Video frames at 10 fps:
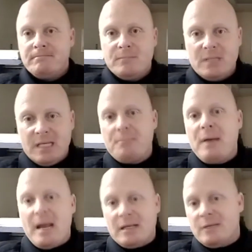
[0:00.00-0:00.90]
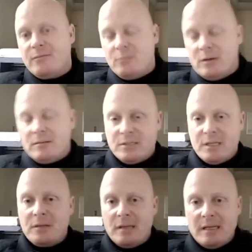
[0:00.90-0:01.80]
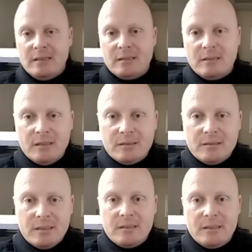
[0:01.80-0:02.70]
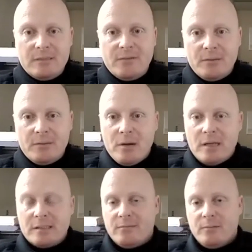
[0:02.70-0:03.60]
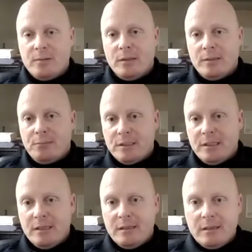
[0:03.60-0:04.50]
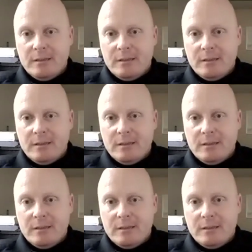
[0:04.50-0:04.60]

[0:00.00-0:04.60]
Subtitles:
the impact of what something like this does. It's very positive and we really appreciate it again.